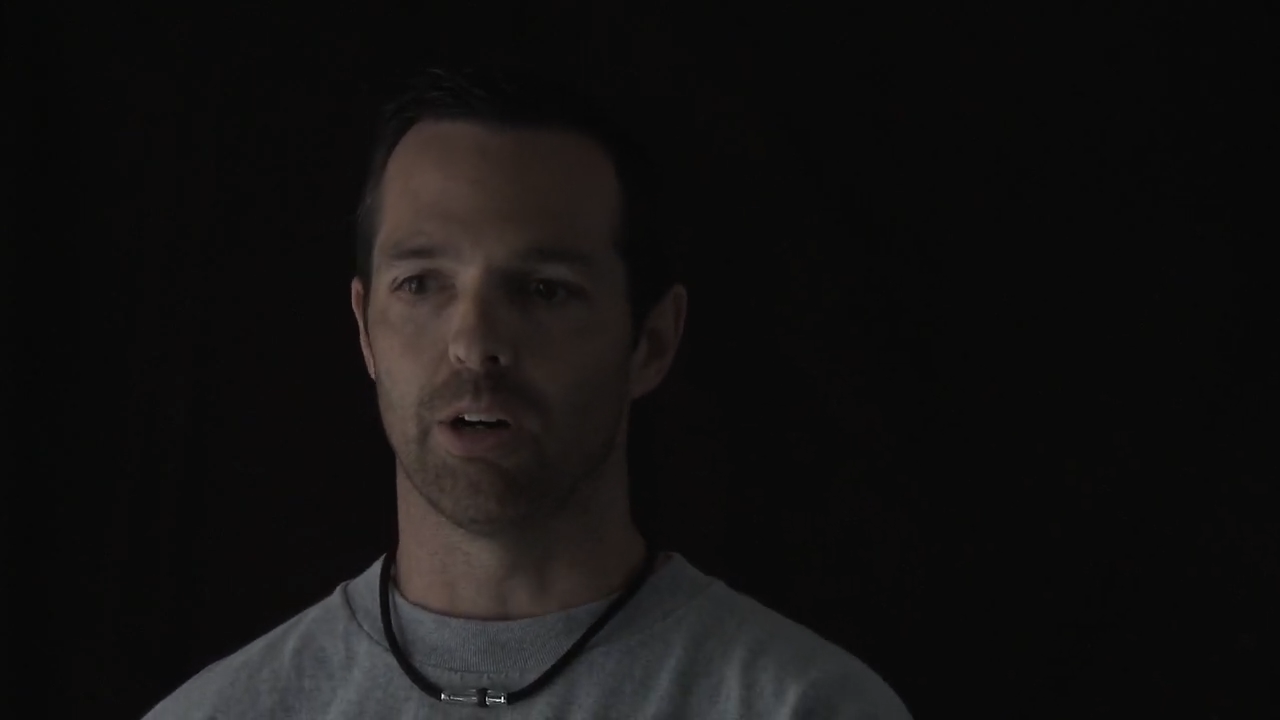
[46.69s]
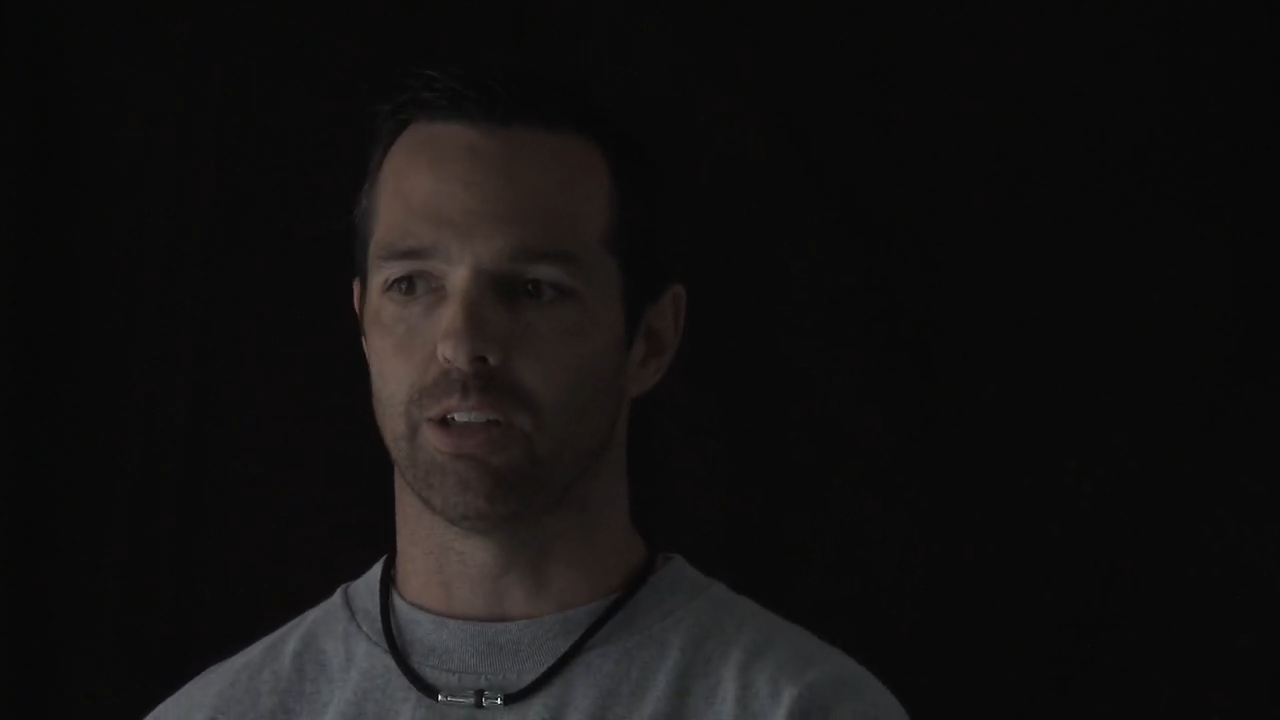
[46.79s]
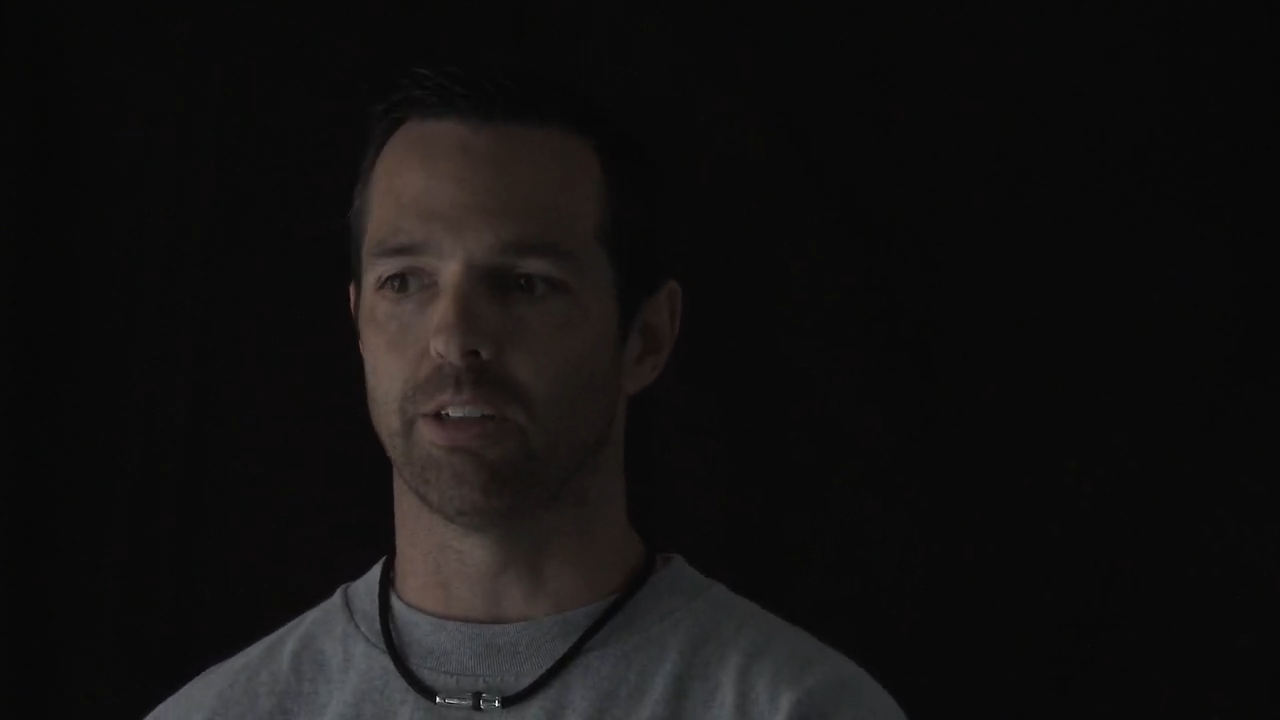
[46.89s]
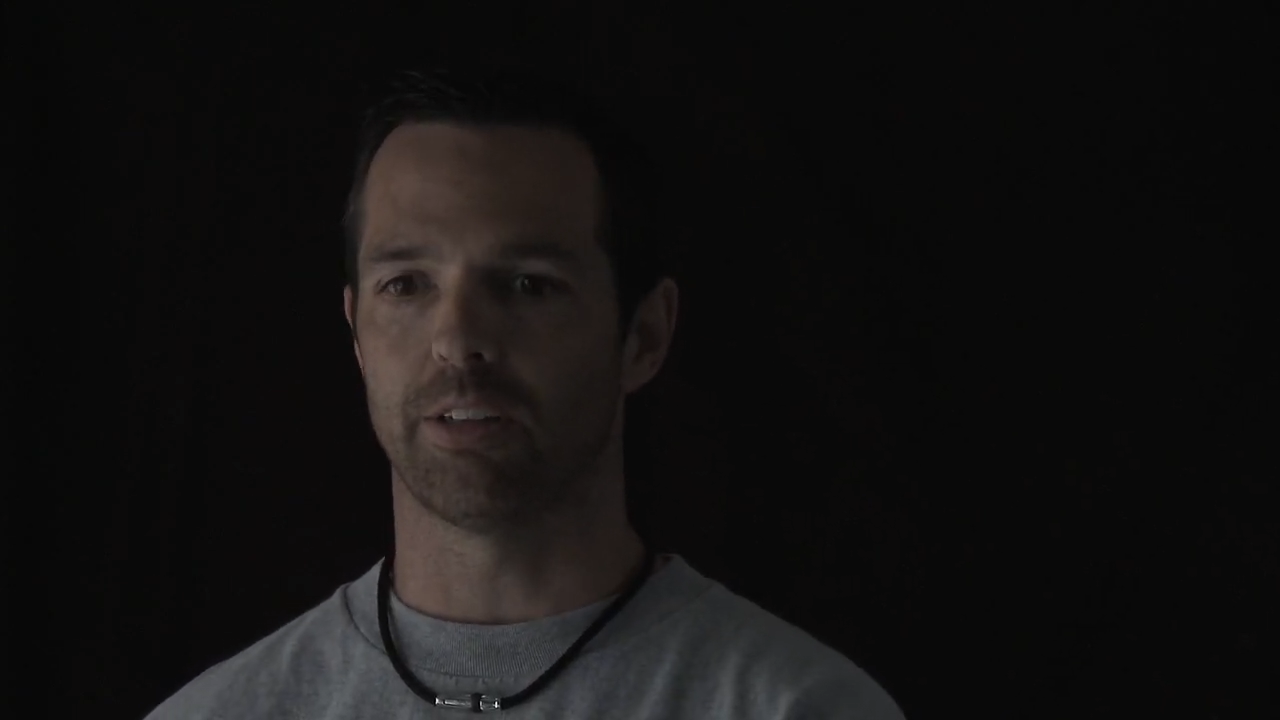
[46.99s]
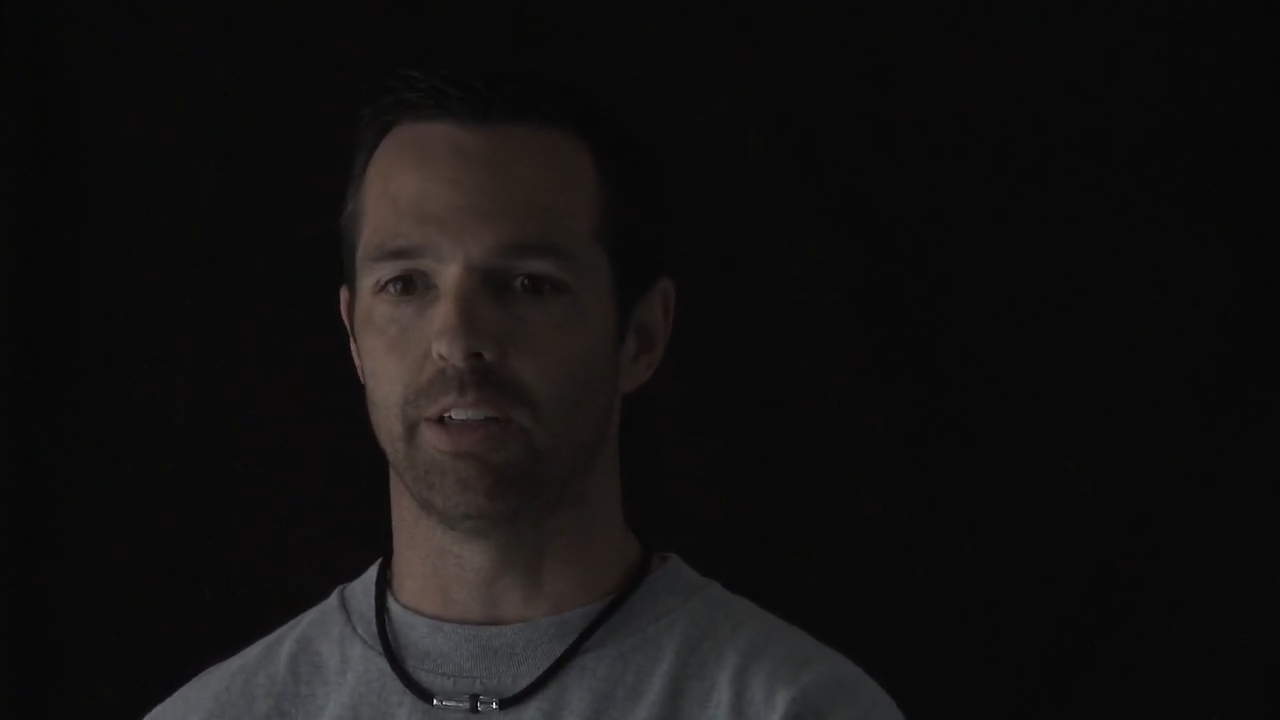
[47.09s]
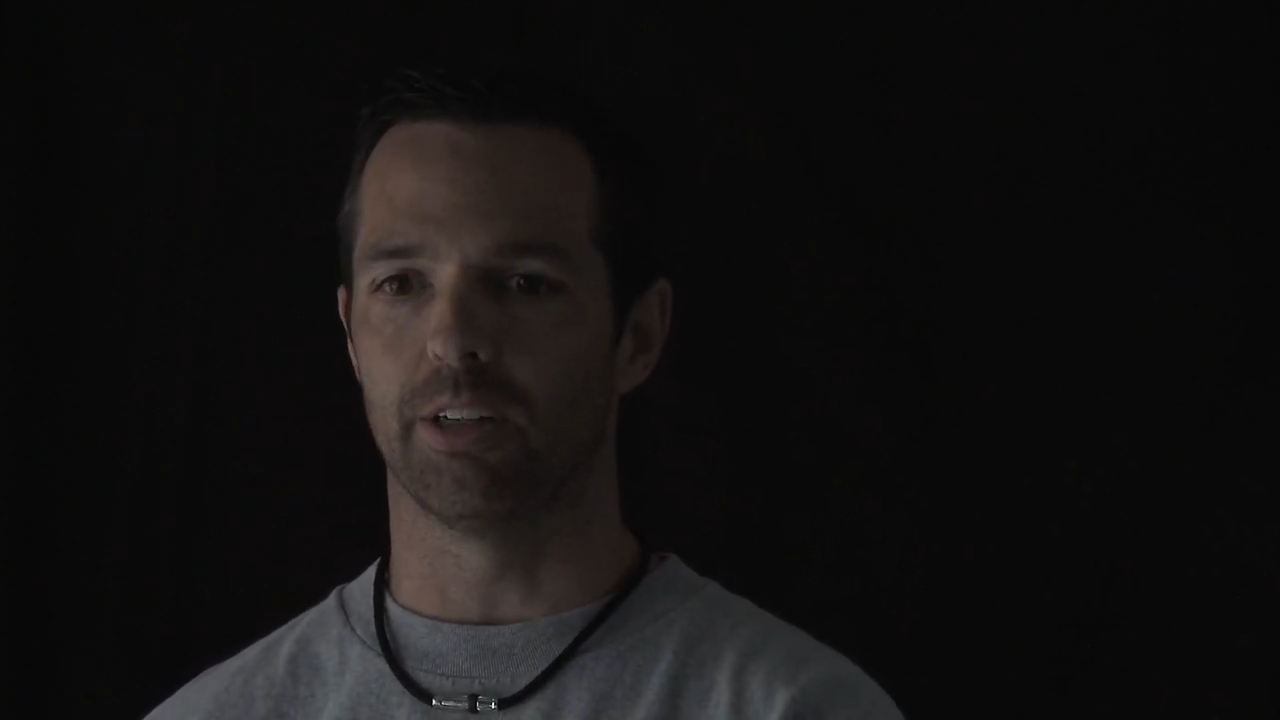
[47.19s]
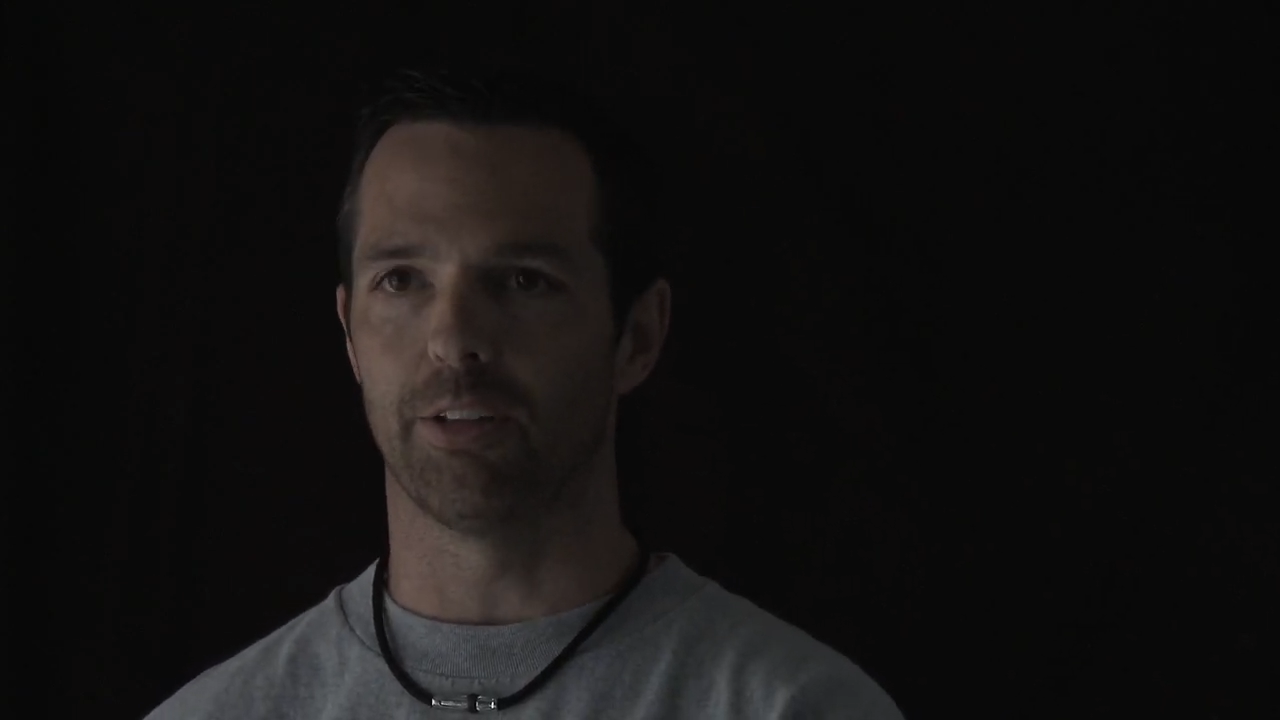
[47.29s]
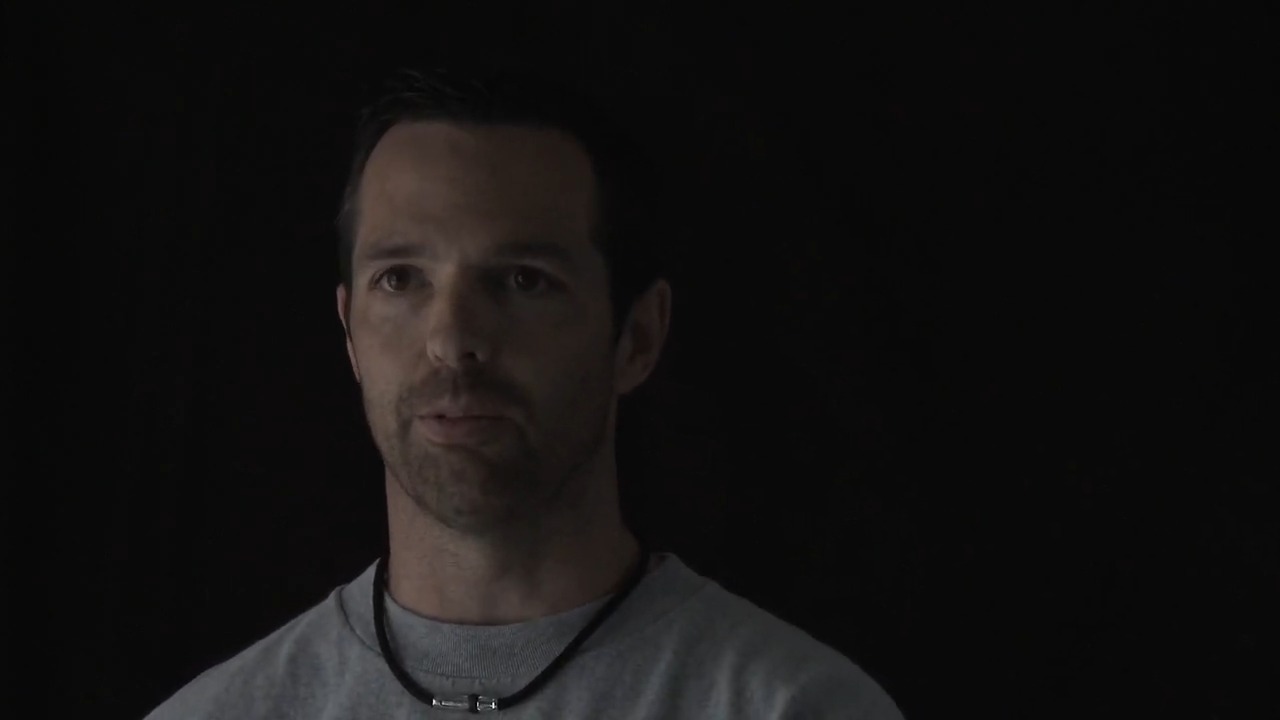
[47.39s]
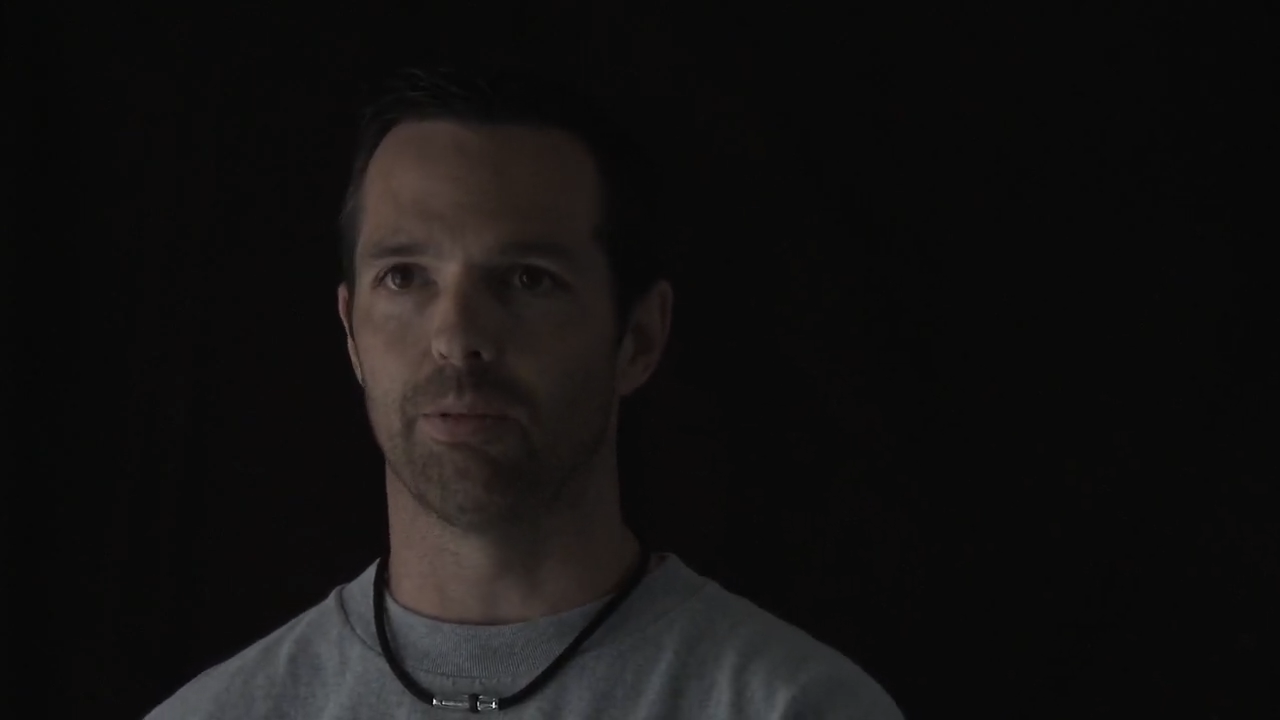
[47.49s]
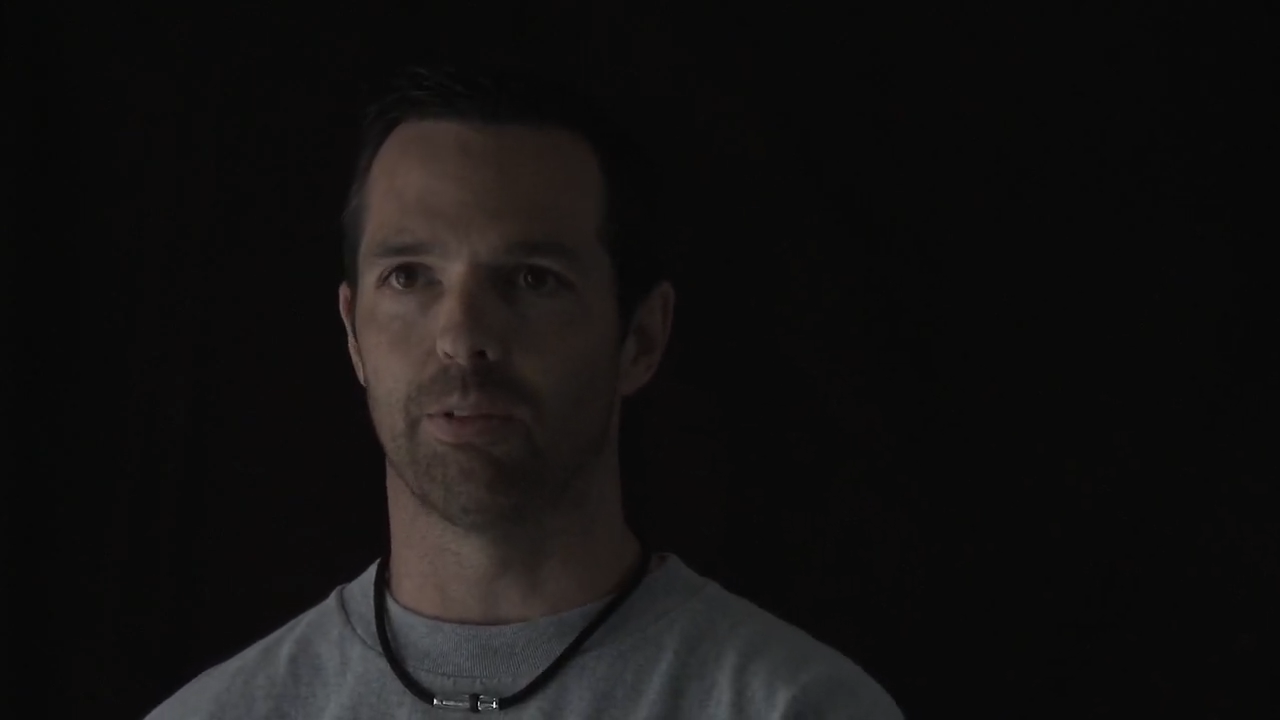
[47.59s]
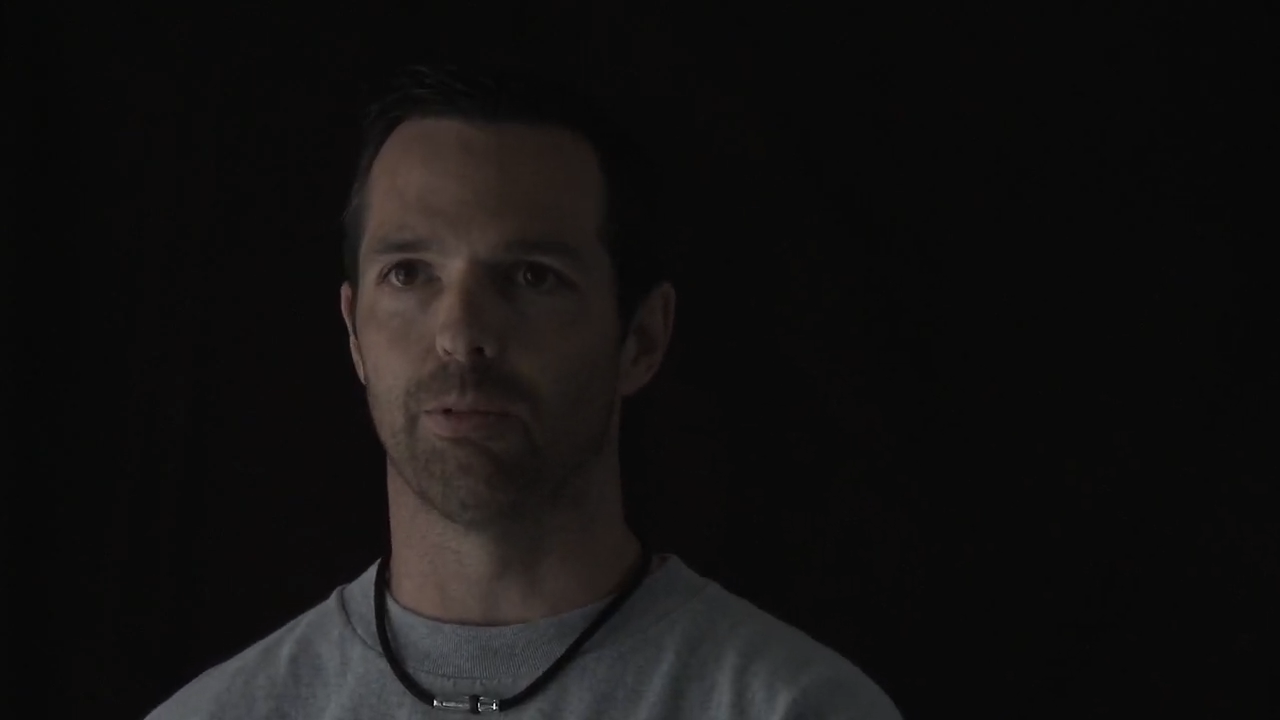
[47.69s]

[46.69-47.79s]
just, you know,